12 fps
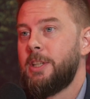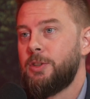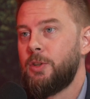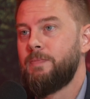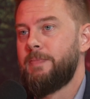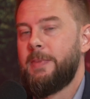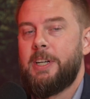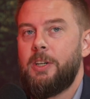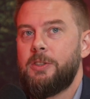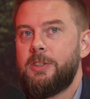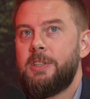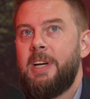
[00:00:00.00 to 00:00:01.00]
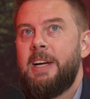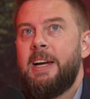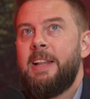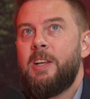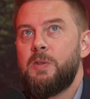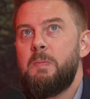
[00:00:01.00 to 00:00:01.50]

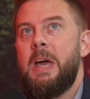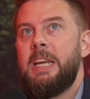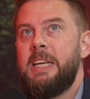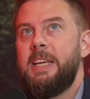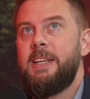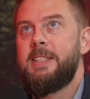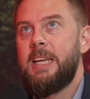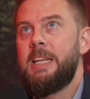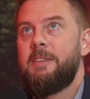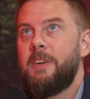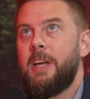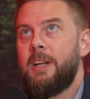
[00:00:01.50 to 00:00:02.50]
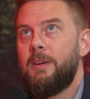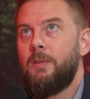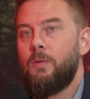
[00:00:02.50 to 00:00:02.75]
There's many significant